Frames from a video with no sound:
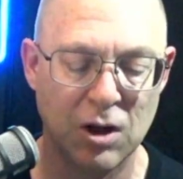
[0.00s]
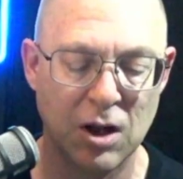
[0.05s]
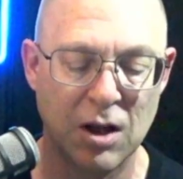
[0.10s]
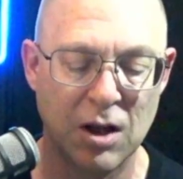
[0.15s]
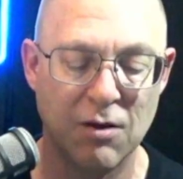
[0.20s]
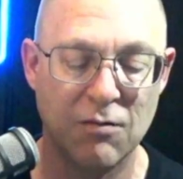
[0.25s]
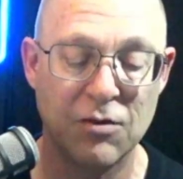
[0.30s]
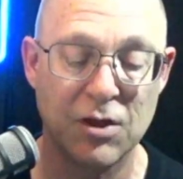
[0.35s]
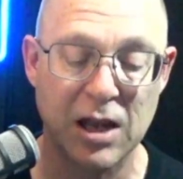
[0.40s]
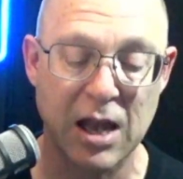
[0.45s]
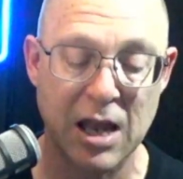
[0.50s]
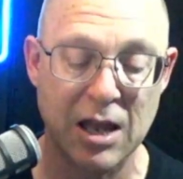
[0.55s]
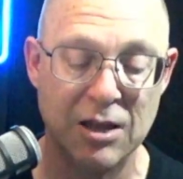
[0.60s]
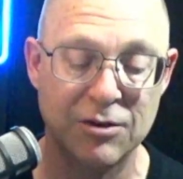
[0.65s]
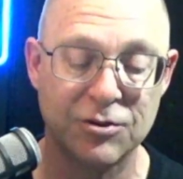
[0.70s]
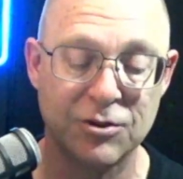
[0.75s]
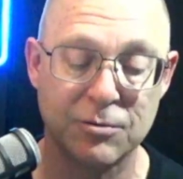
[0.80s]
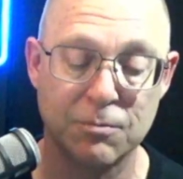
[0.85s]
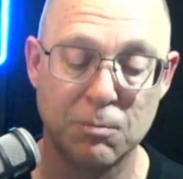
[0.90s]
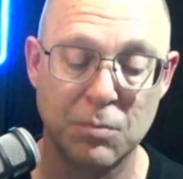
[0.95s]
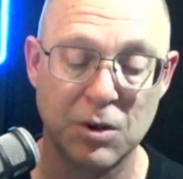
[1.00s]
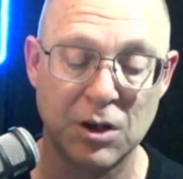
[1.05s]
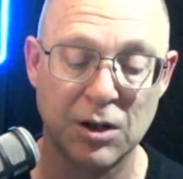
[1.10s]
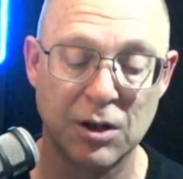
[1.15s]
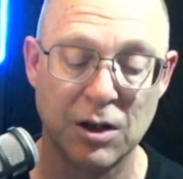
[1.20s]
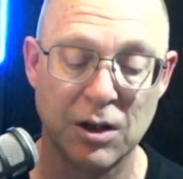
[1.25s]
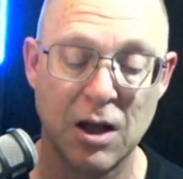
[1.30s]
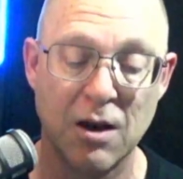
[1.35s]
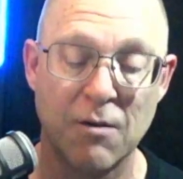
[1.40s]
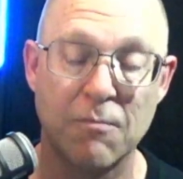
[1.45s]
of the Kansas
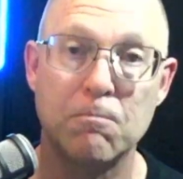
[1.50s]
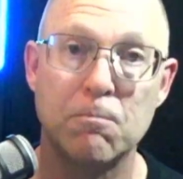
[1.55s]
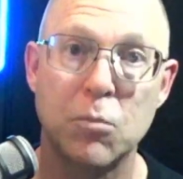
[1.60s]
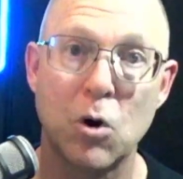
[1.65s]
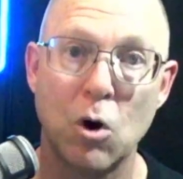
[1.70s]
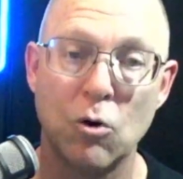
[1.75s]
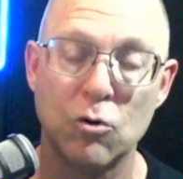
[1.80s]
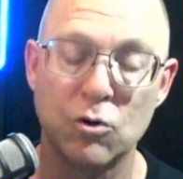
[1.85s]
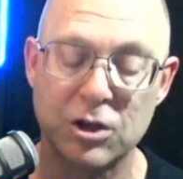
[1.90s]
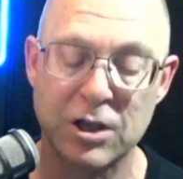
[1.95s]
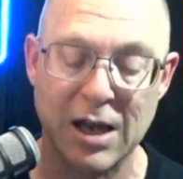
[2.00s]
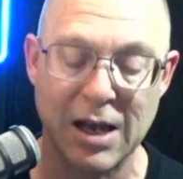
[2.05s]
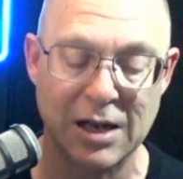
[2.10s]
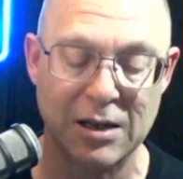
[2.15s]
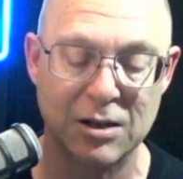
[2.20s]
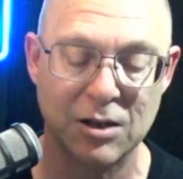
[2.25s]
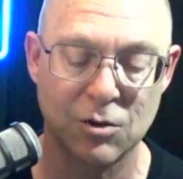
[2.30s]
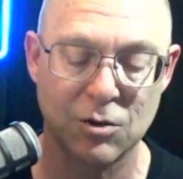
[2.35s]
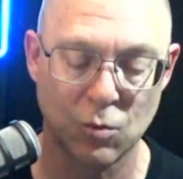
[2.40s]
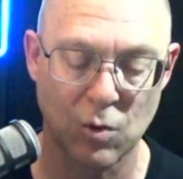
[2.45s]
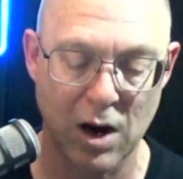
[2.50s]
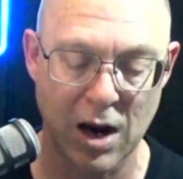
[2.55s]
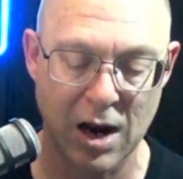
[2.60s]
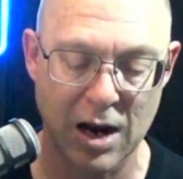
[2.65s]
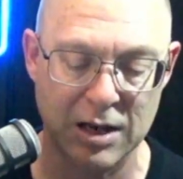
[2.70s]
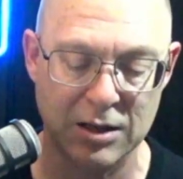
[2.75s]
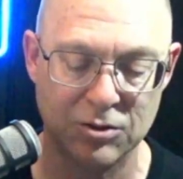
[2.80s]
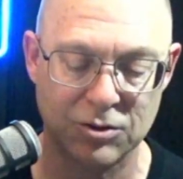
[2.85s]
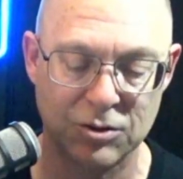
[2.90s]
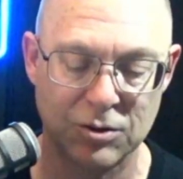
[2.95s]
Bill of Protected
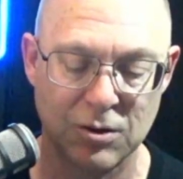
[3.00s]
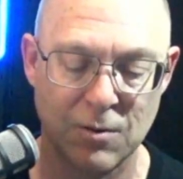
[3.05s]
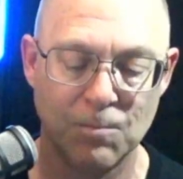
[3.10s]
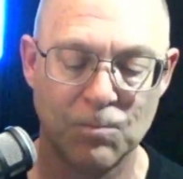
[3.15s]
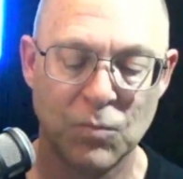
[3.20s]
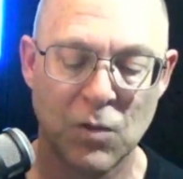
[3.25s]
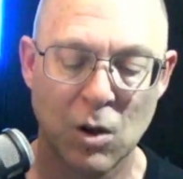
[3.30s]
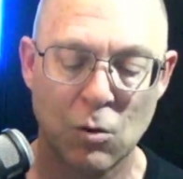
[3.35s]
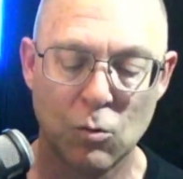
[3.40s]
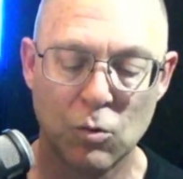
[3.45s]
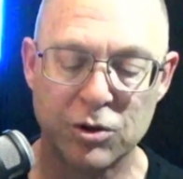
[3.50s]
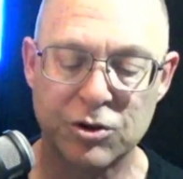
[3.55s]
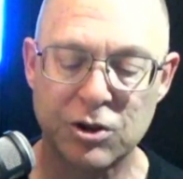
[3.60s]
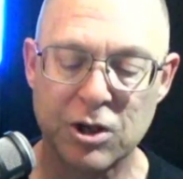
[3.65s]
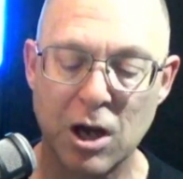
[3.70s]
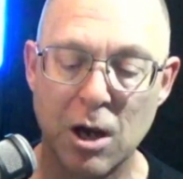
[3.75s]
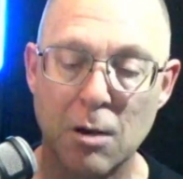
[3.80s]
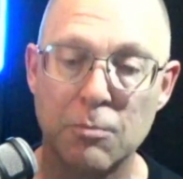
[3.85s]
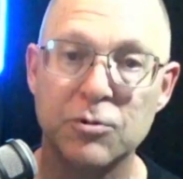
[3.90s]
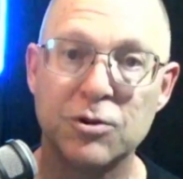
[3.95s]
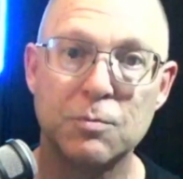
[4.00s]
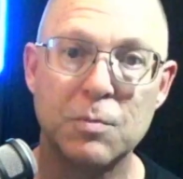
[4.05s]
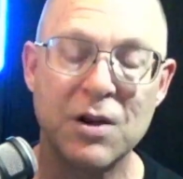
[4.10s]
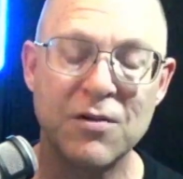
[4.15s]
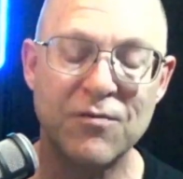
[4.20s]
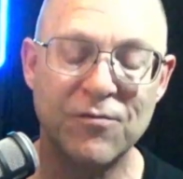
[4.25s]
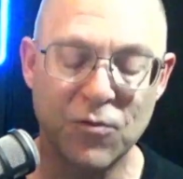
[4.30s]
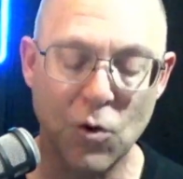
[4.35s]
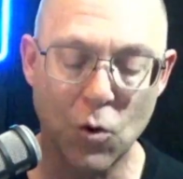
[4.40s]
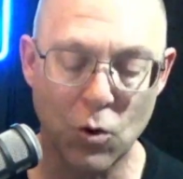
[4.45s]
Rights, which comes
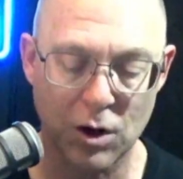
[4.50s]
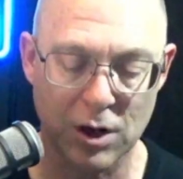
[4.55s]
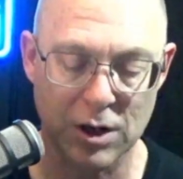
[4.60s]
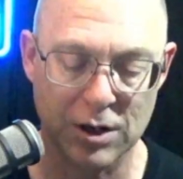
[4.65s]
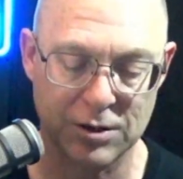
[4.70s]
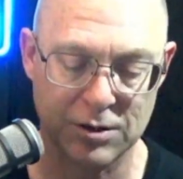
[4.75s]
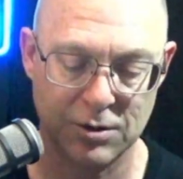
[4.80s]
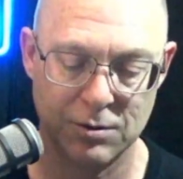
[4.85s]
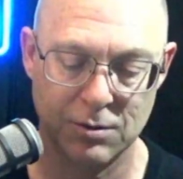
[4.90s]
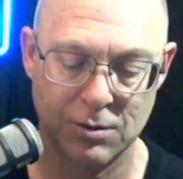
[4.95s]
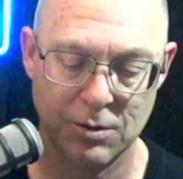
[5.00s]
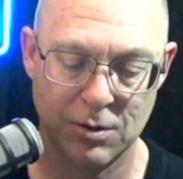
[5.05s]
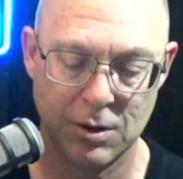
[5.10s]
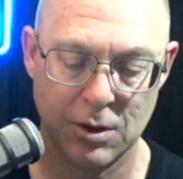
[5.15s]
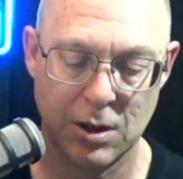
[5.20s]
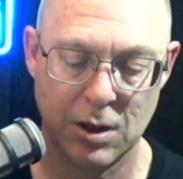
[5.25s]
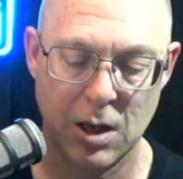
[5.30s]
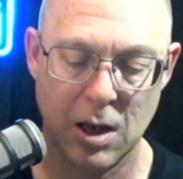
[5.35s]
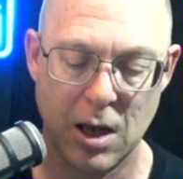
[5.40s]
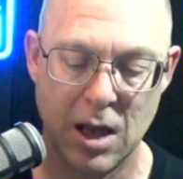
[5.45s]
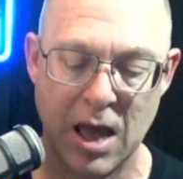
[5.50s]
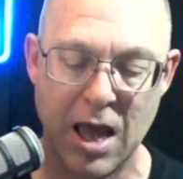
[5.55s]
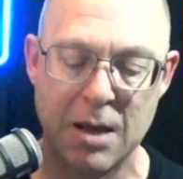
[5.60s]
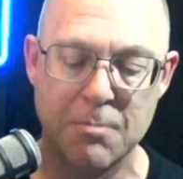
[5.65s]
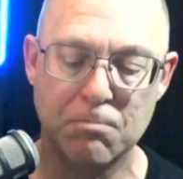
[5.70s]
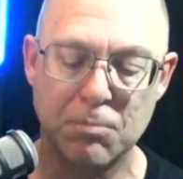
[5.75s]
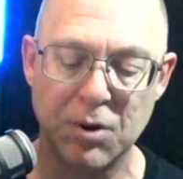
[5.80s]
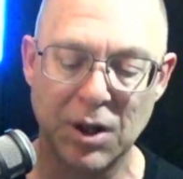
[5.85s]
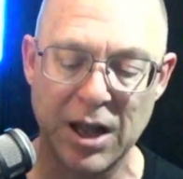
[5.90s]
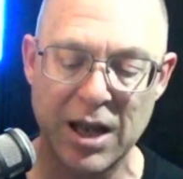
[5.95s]
before it,
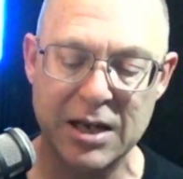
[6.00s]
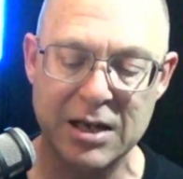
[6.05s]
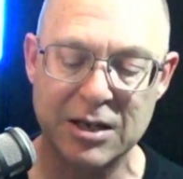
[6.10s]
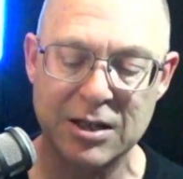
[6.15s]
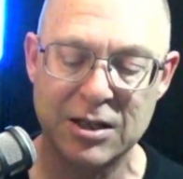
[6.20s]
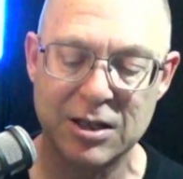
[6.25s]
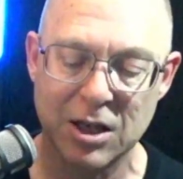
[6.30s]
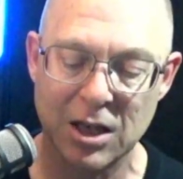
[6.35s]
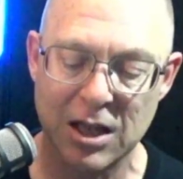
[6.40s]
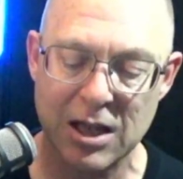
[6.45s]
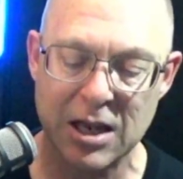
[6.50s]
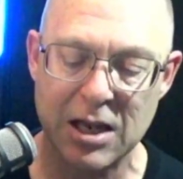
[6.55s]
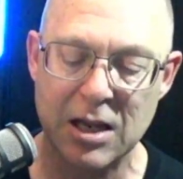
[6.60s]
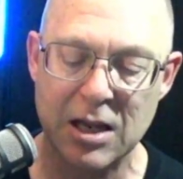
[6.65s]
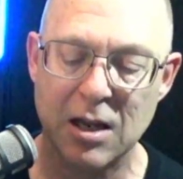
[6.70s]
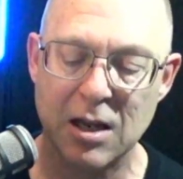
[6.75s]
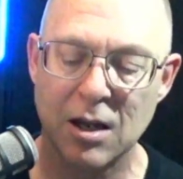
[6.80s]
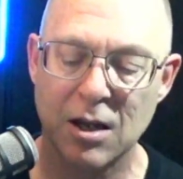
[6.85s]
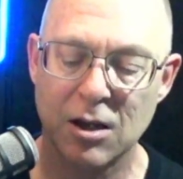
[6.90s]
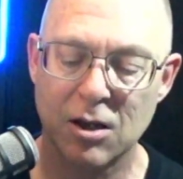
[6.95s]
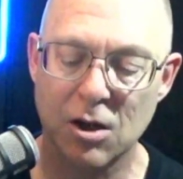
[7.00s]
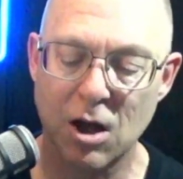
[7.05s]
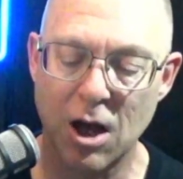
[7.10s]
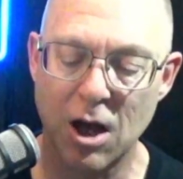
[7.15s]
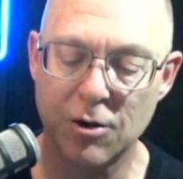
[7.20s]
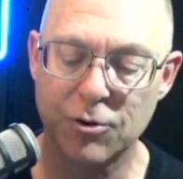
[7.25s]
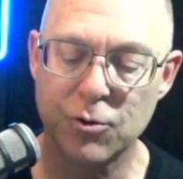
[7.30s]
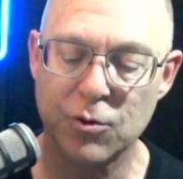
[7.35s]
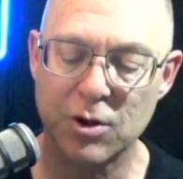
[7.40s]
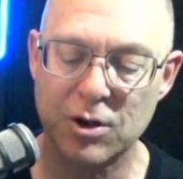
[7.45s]
and blatantly
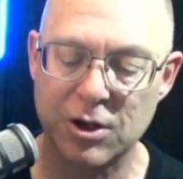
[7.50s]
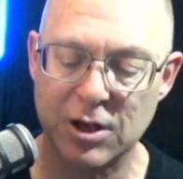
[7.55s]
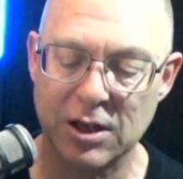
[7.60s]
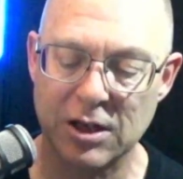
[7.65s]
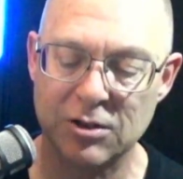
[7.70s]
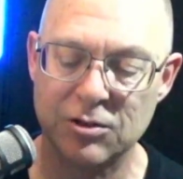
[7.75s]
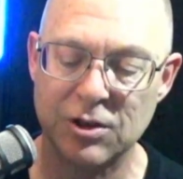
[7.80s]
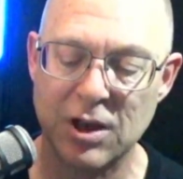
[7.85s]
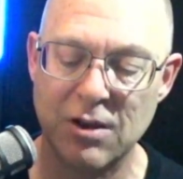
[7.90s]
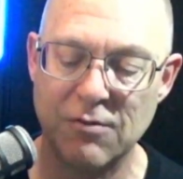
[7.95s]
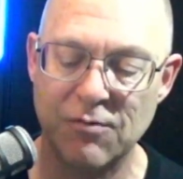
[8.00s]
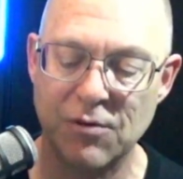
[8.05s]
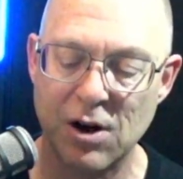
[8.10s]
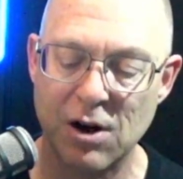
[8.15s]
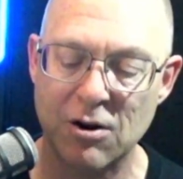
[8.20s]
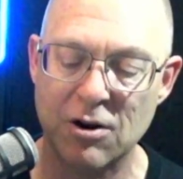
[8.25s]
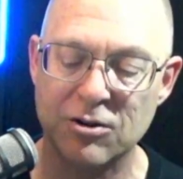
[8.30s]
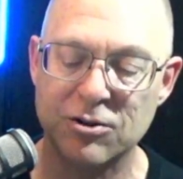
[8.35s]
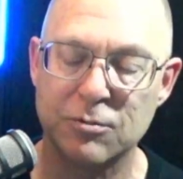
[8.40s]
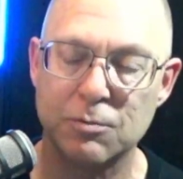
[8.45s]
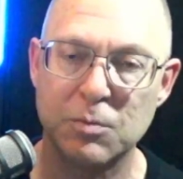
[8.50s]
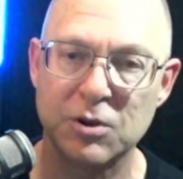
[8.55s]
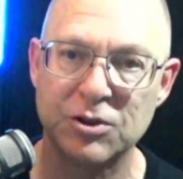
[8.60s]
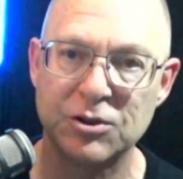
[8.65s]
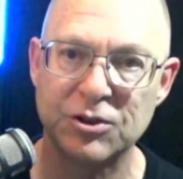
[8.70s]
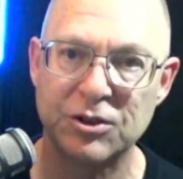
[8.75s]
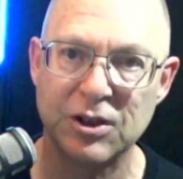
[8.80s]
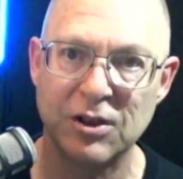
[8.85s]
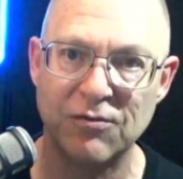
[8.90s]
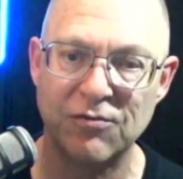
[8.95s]
contradicts a very
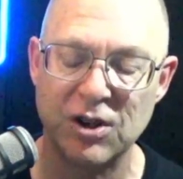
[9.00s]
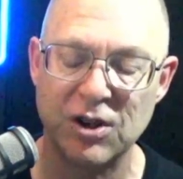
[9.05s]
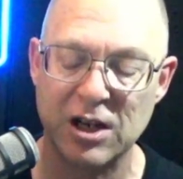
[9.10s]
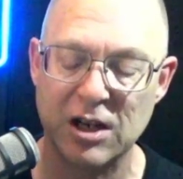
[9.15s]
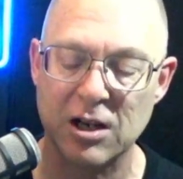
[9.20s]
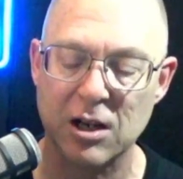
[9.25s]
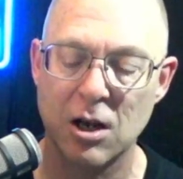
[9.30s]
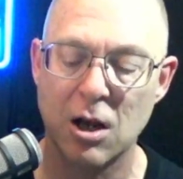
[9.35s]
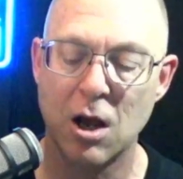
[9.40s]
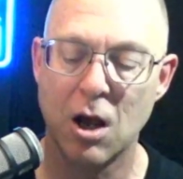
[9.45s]
specific